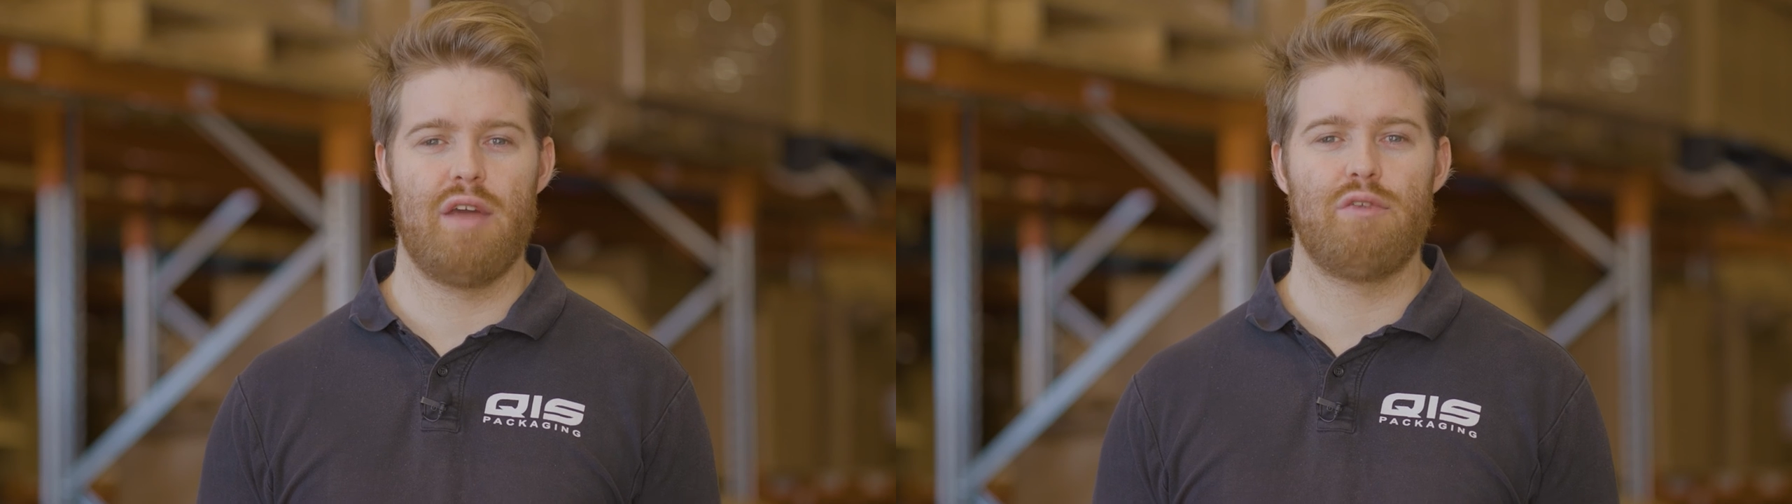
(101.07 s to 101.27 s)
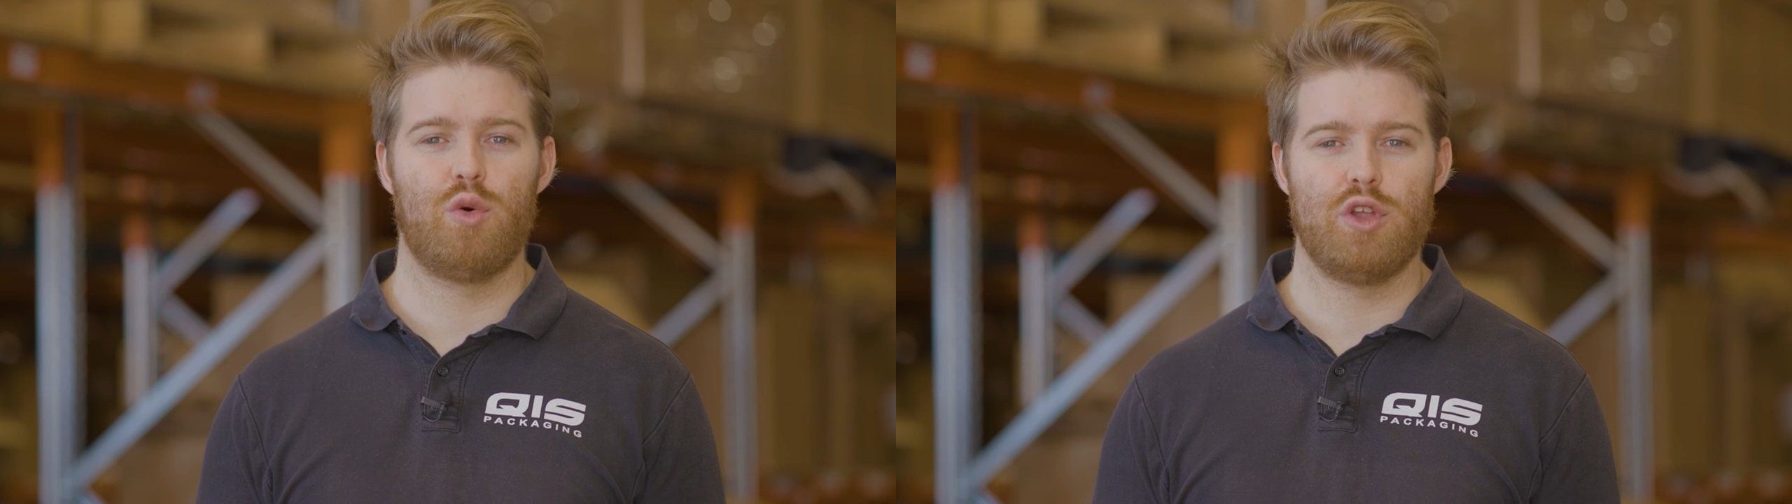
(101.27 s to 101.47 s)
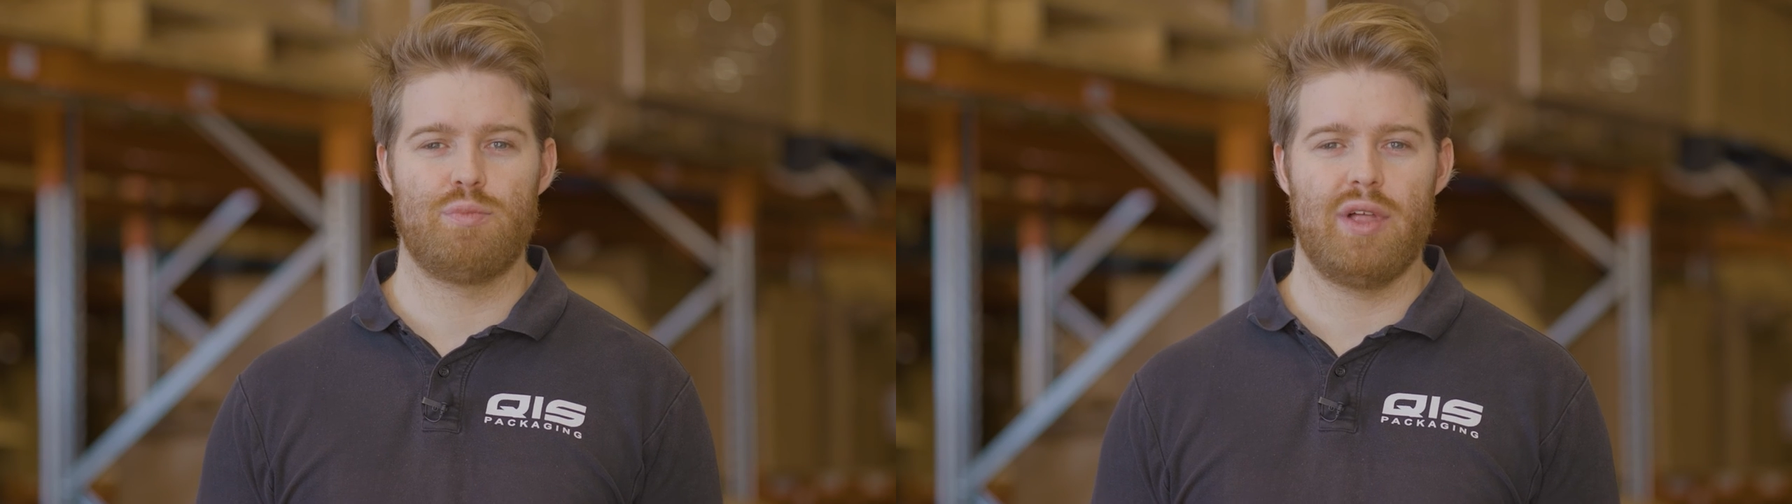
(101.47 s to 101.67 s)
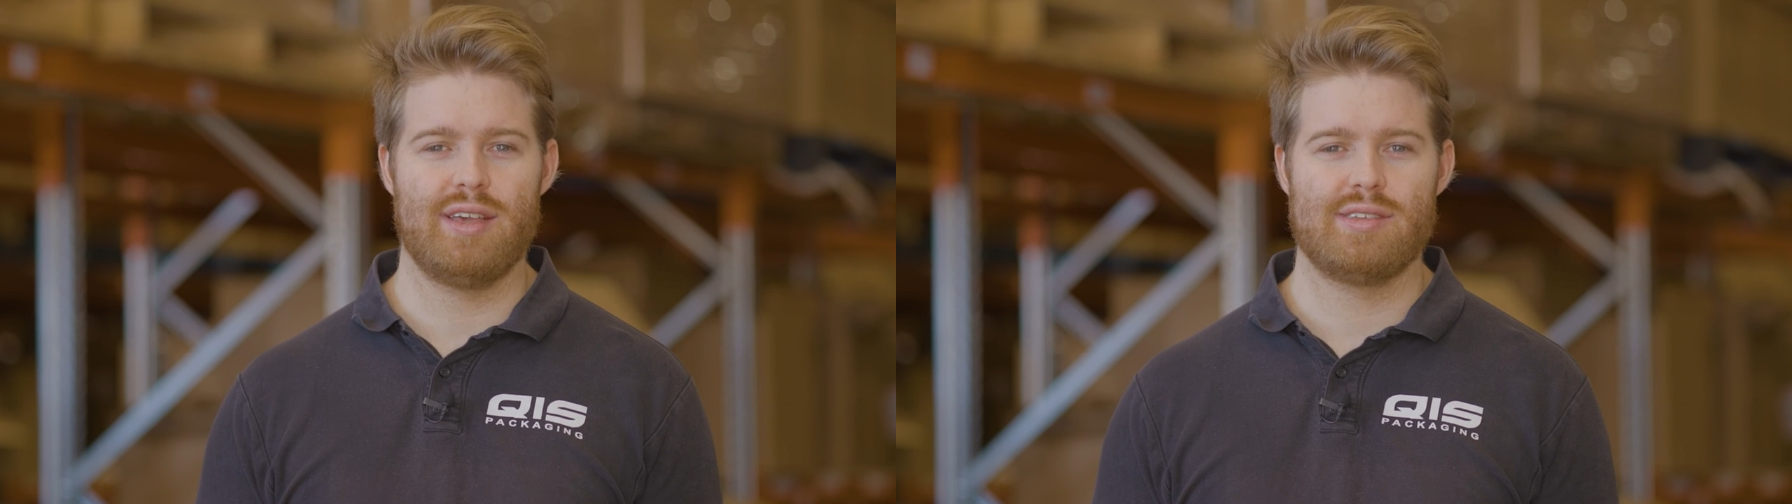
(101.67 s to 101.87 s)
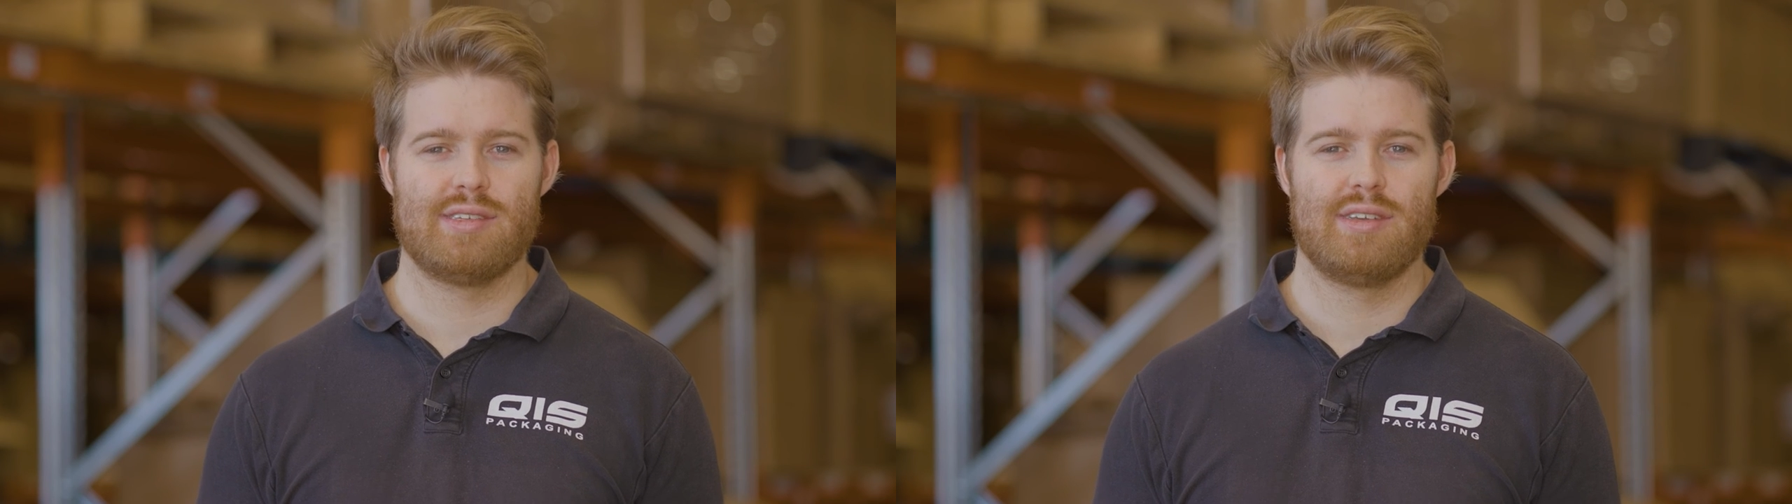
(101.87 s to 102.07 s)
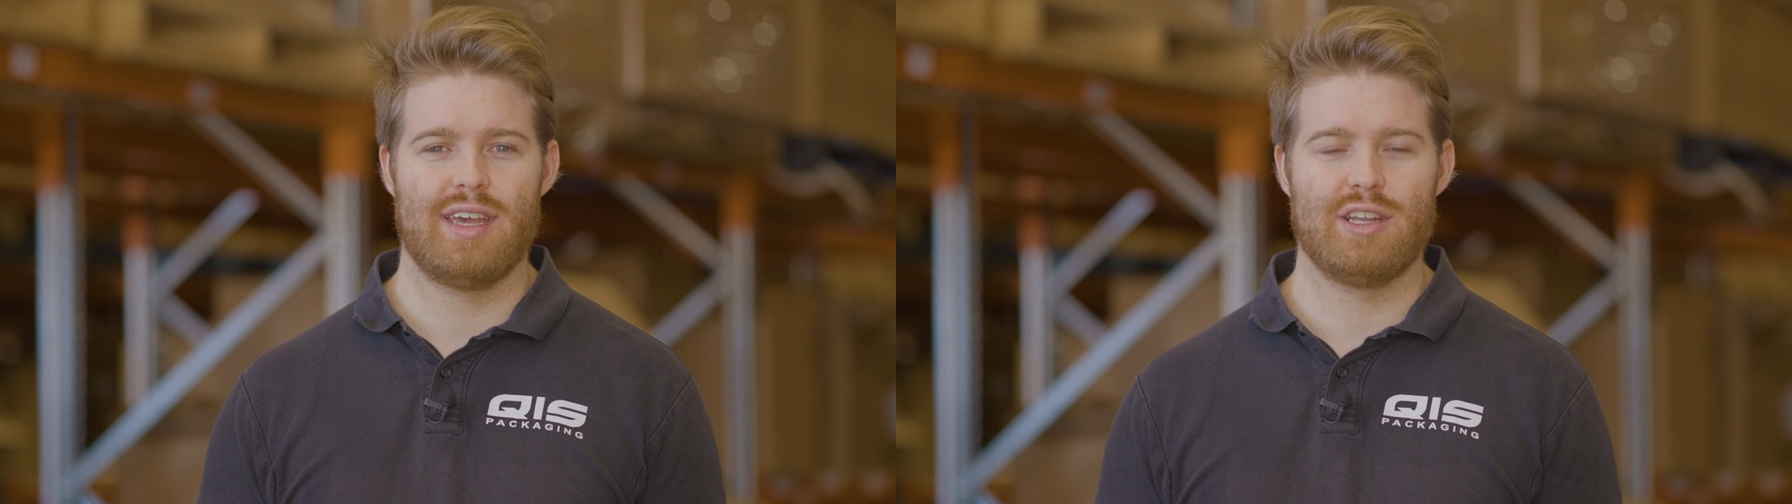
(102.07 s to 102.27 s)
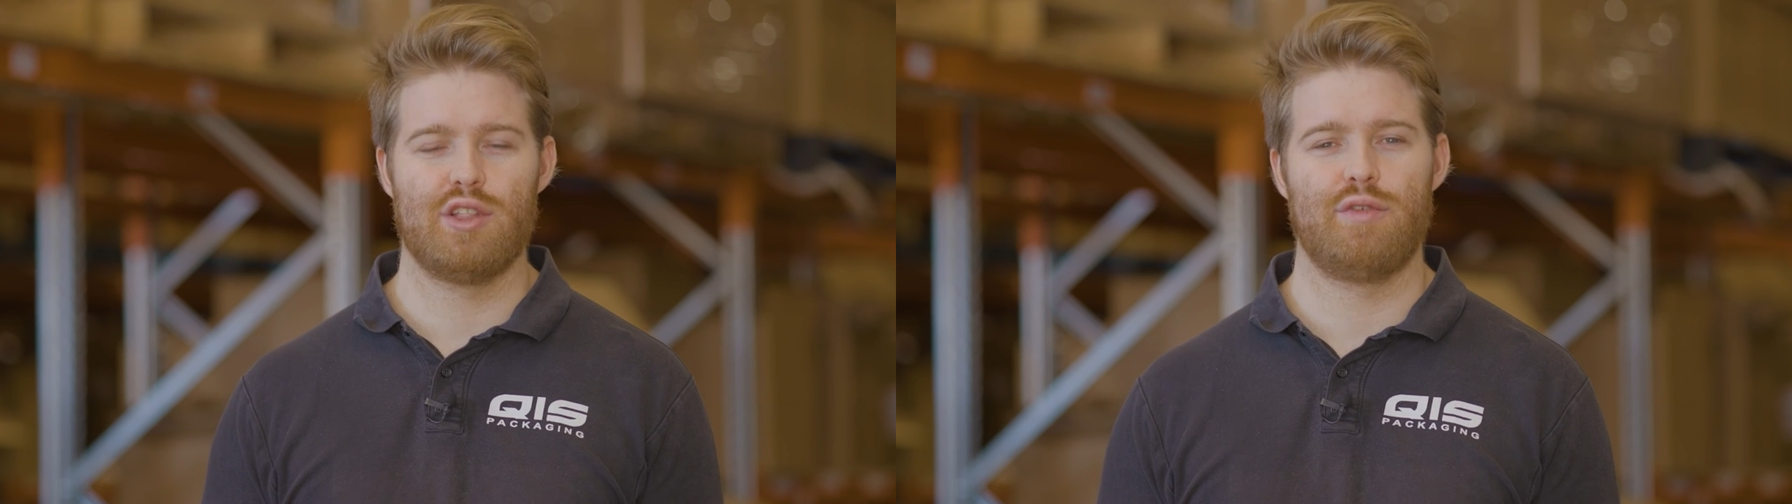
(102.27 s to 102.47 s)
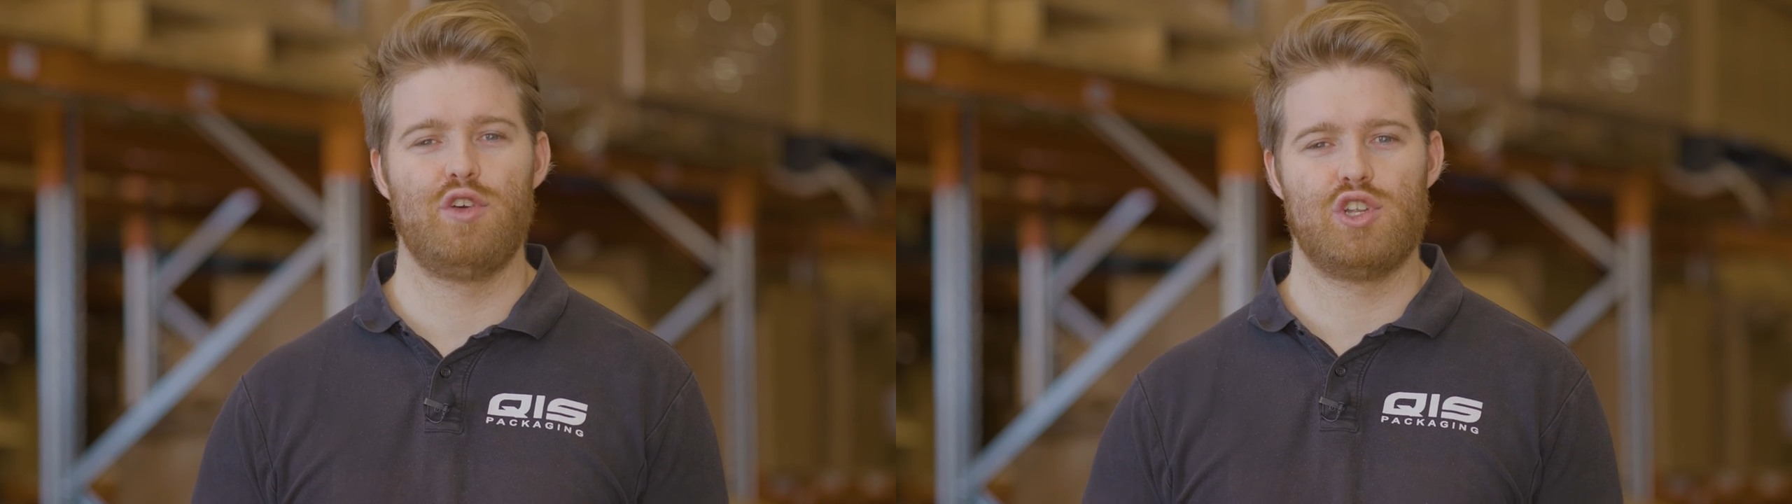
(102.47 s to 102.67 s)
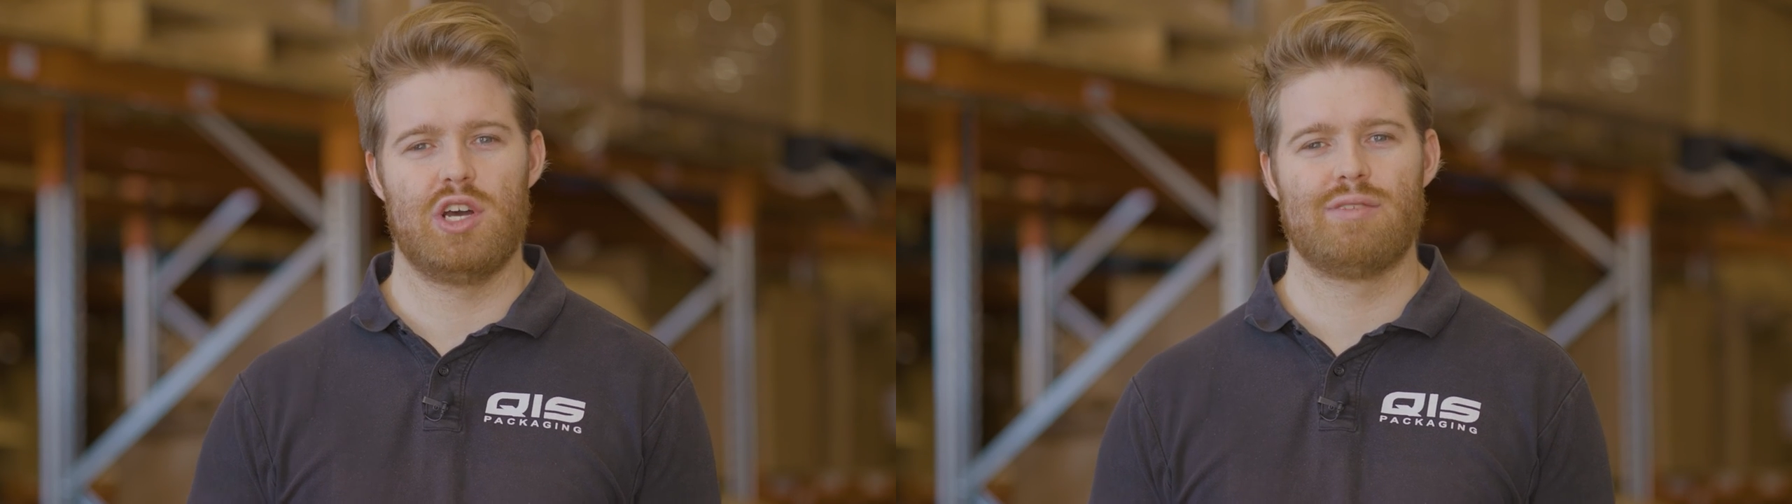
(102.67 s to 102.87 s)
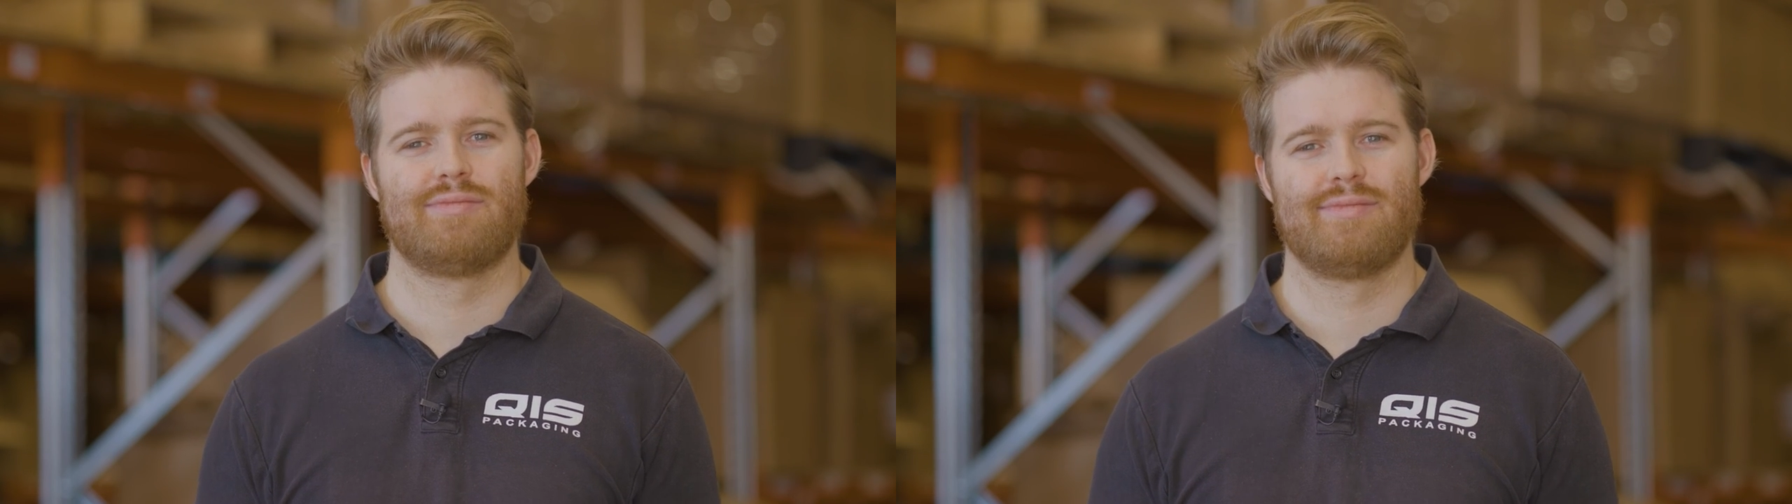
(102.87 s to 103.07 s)
every order you place into the
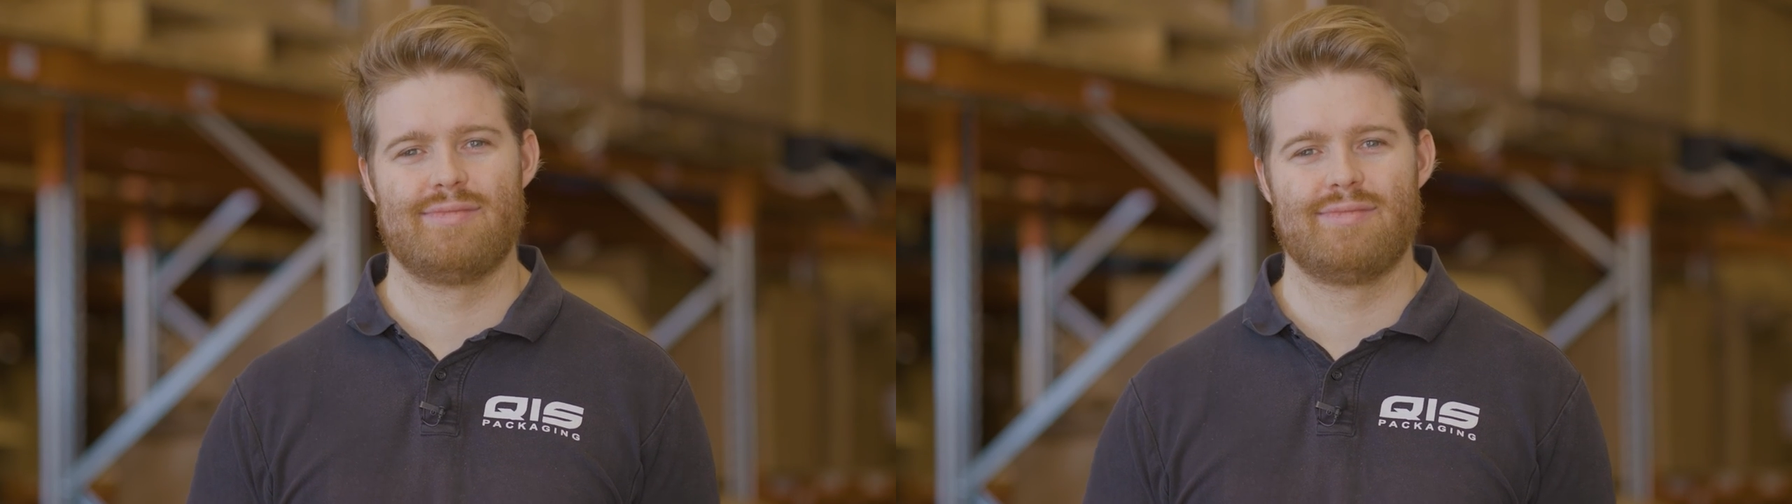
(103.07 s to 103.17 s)
future.